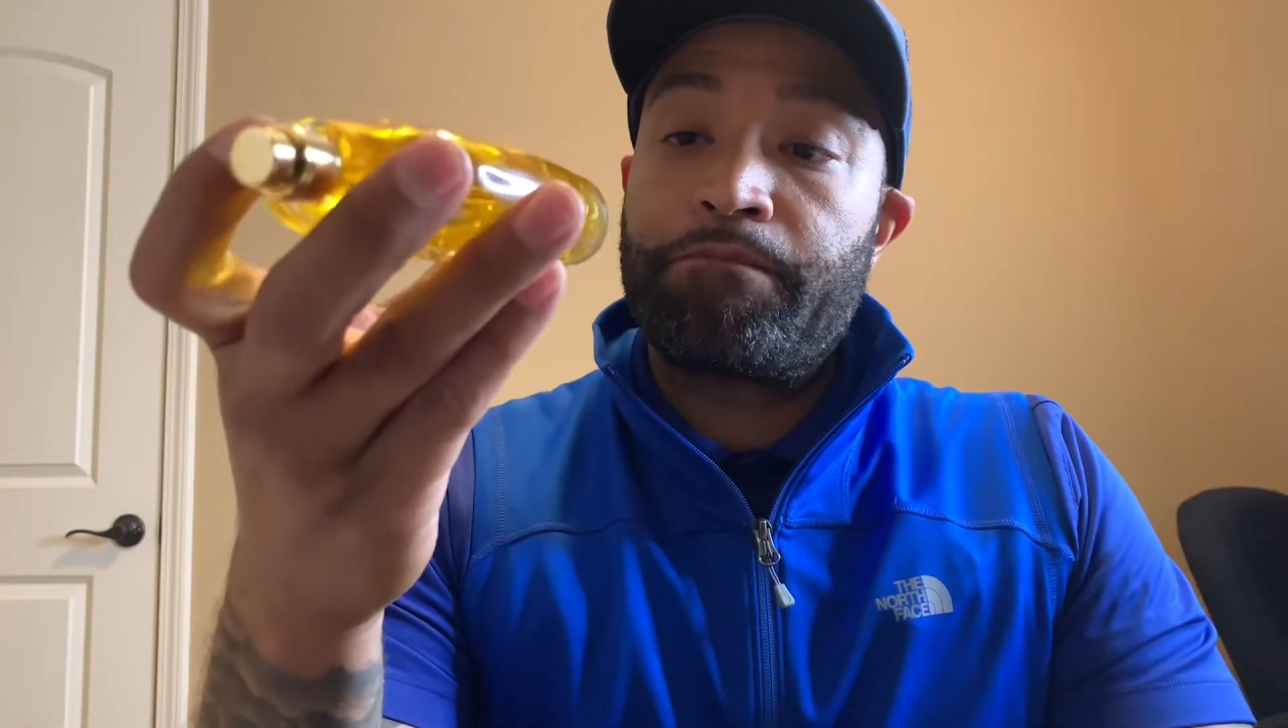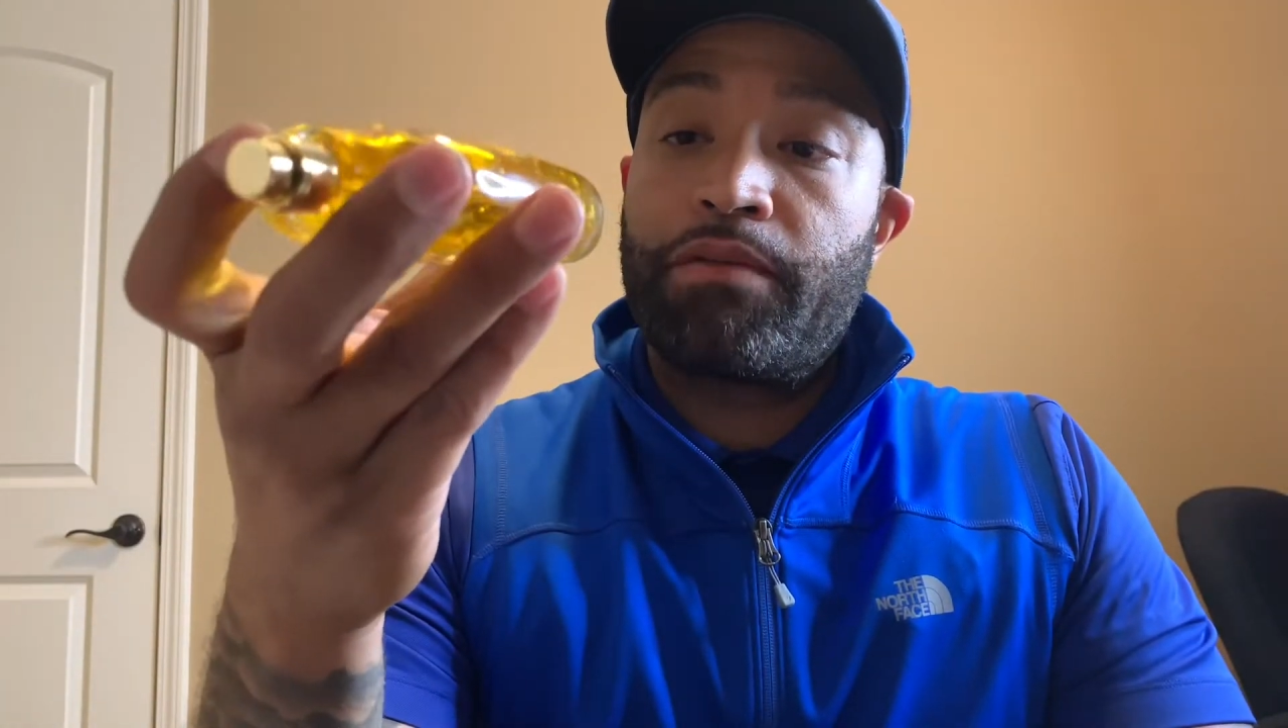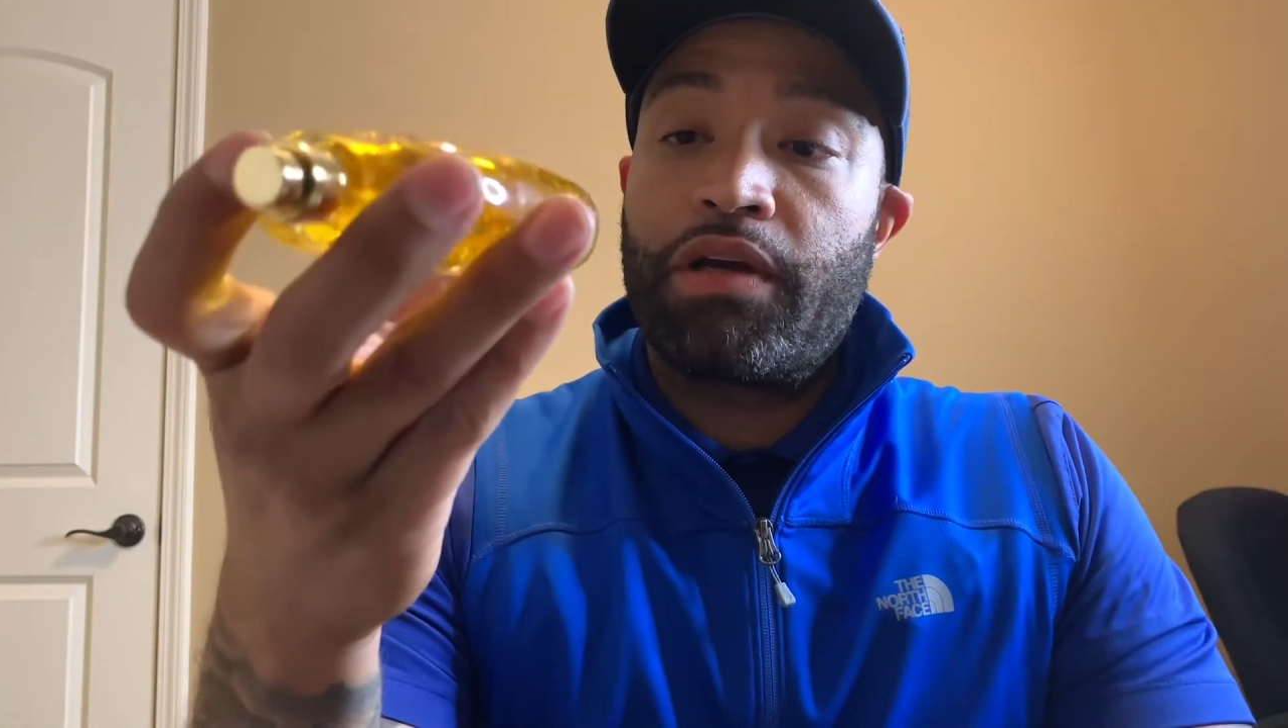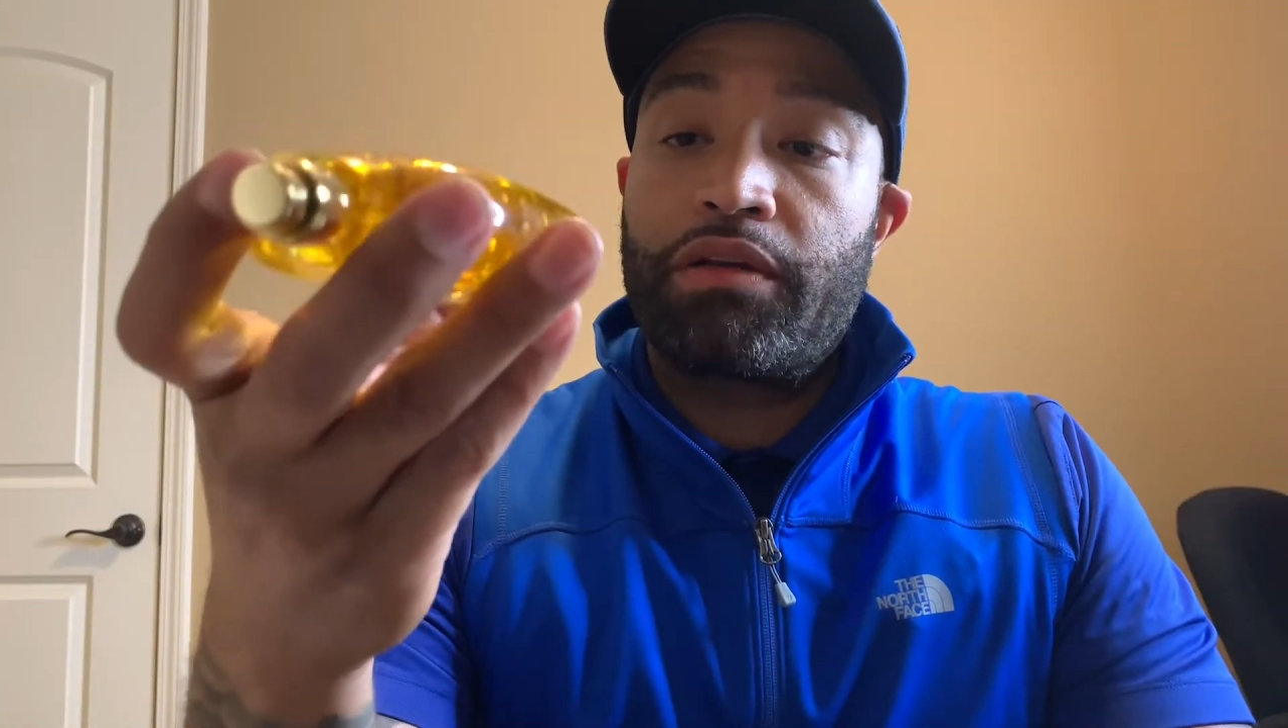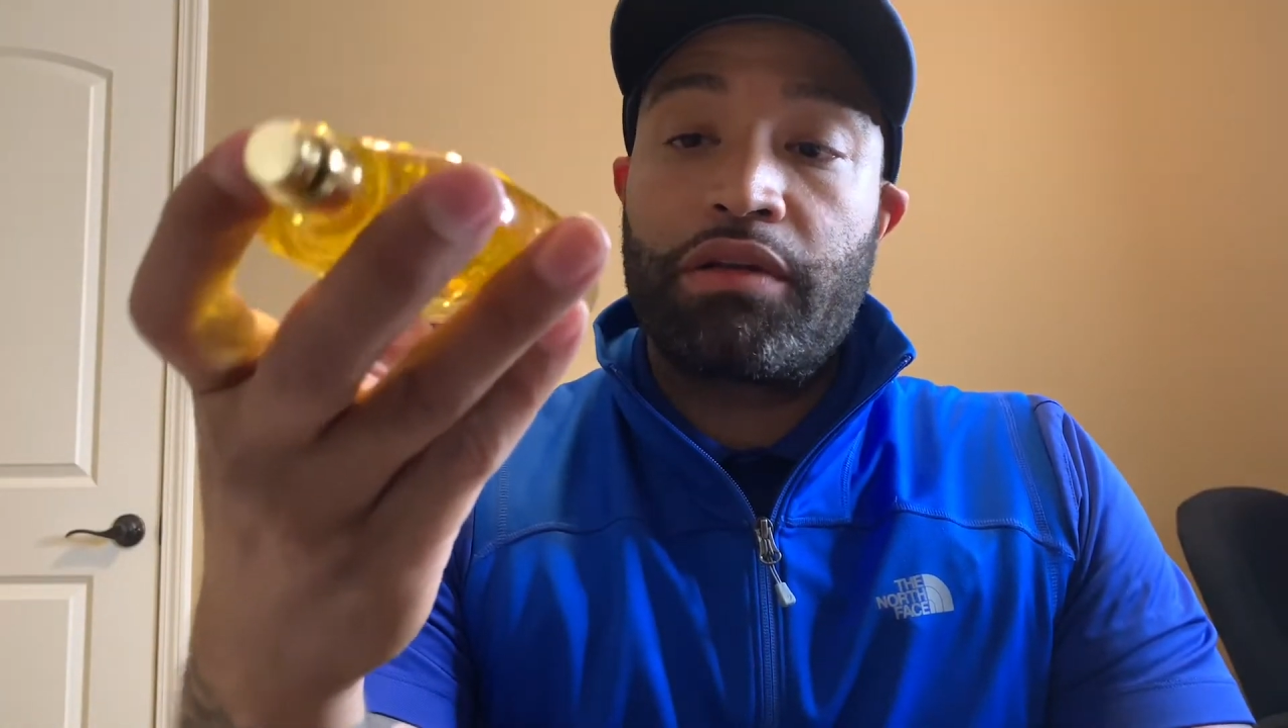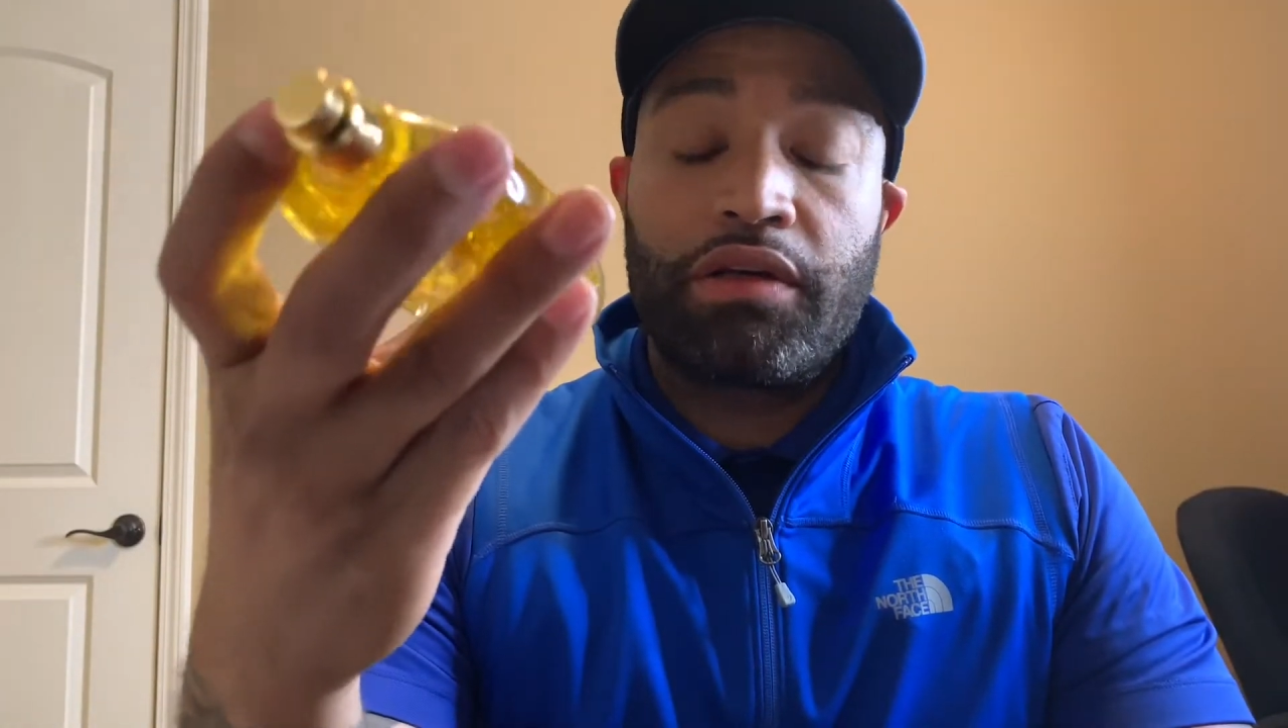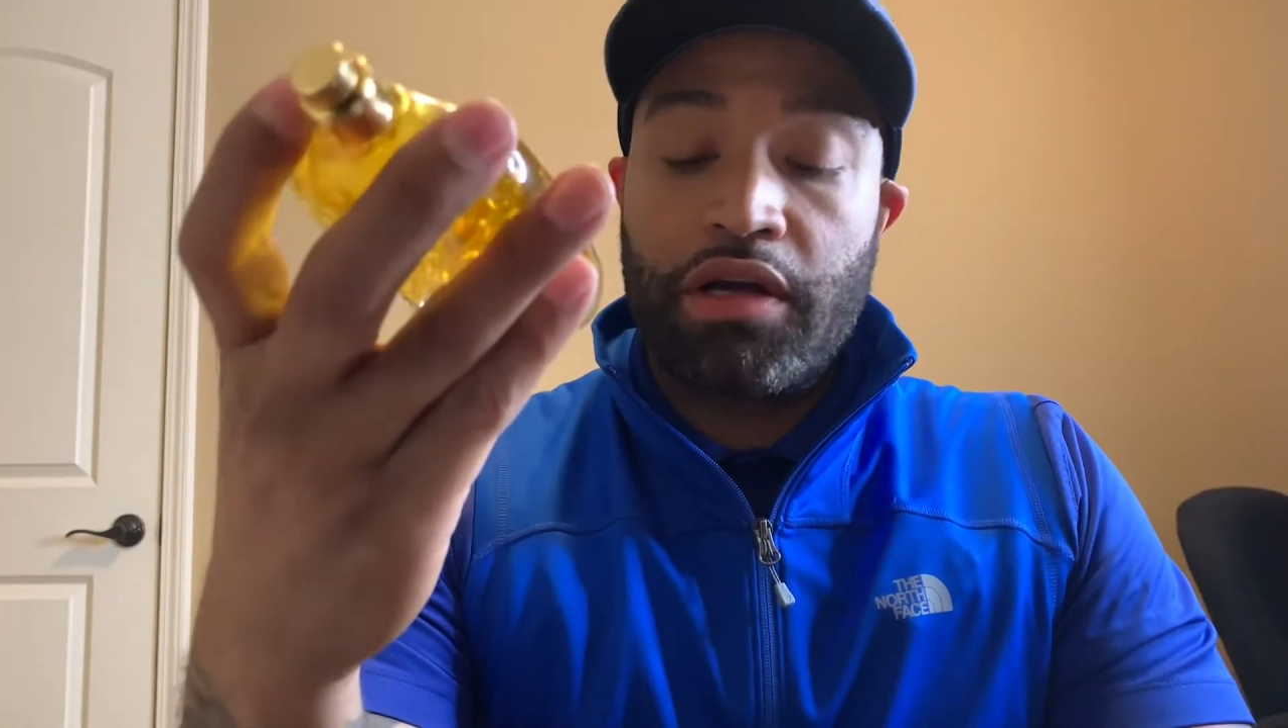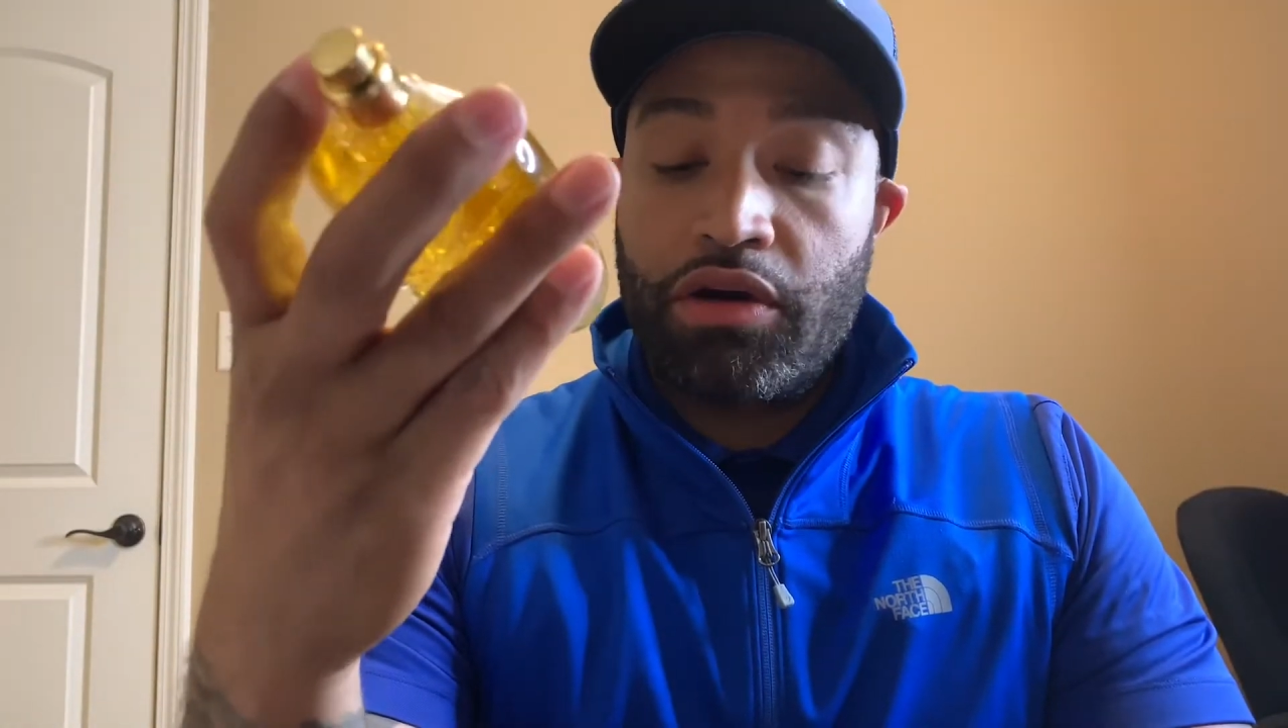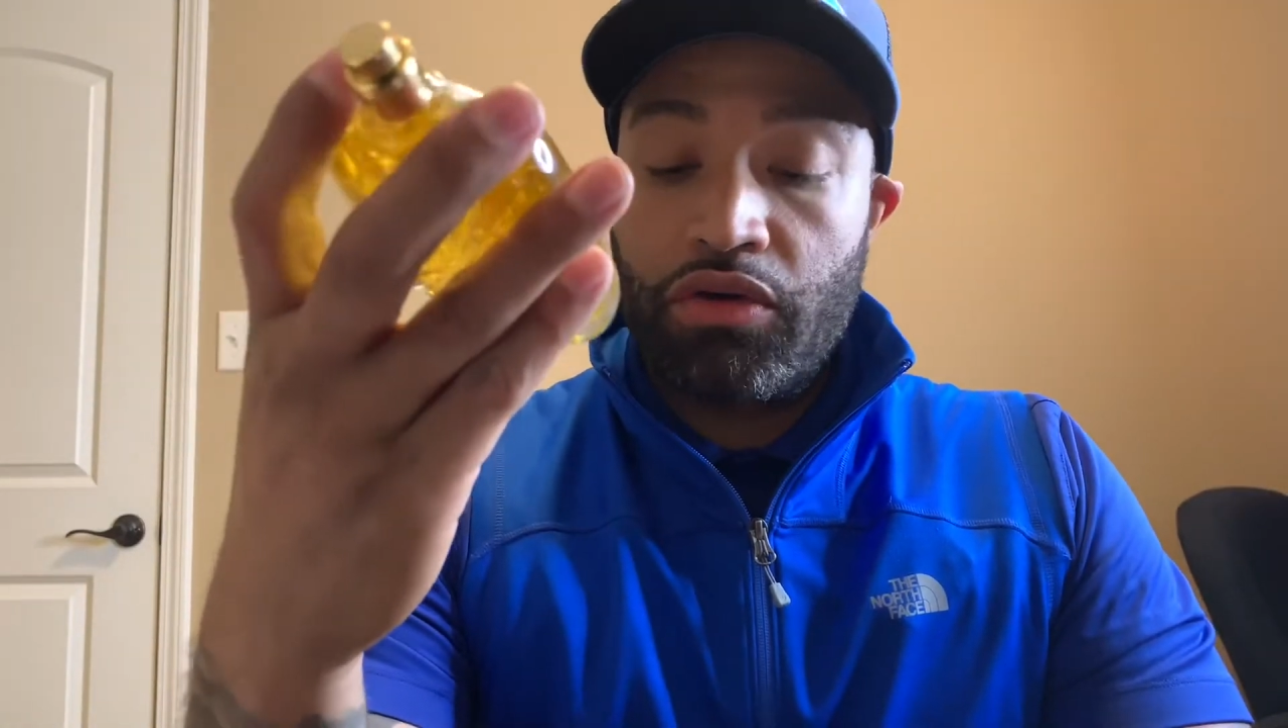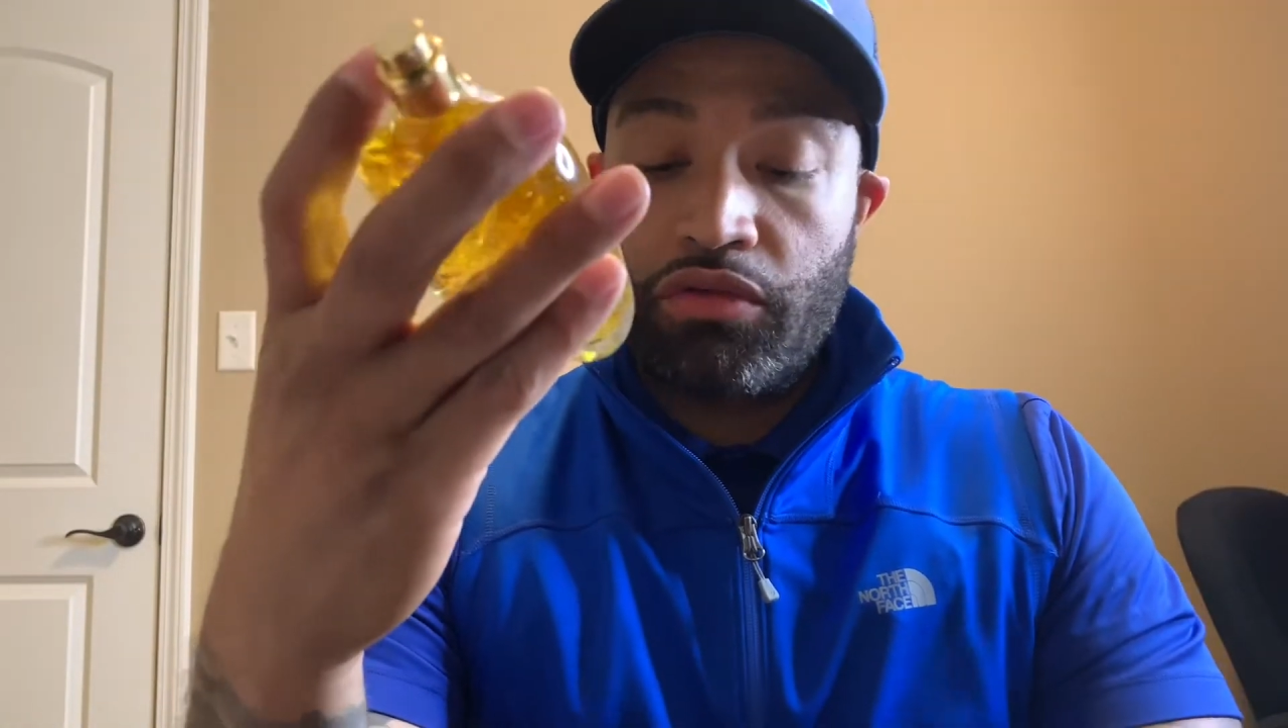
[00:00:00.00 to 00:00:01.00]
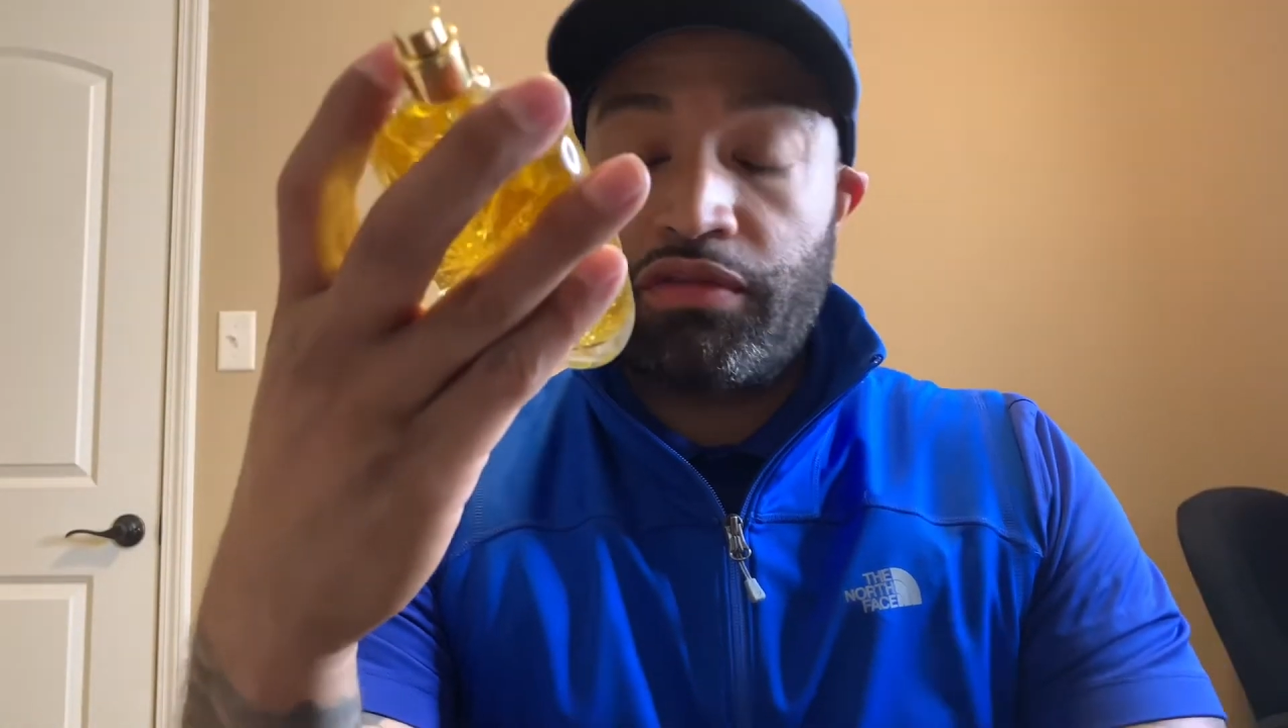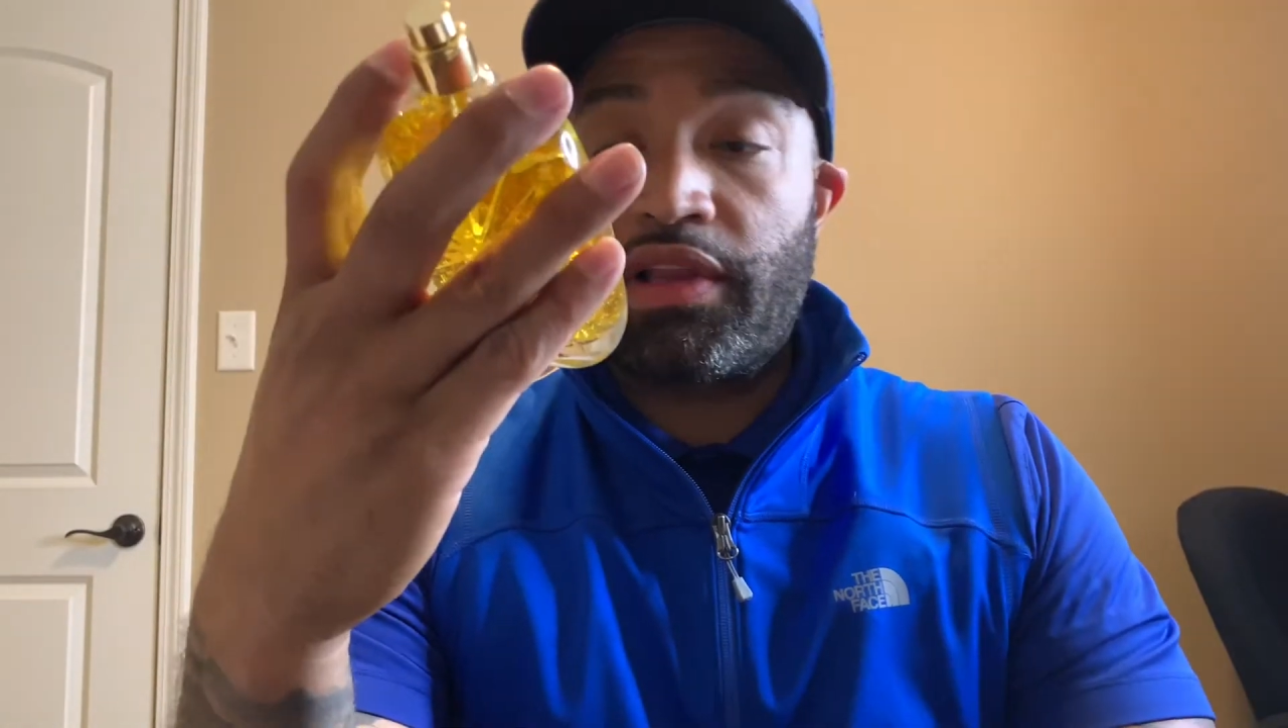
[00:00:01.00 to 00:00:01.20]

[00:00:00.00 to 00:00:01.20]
the, the gold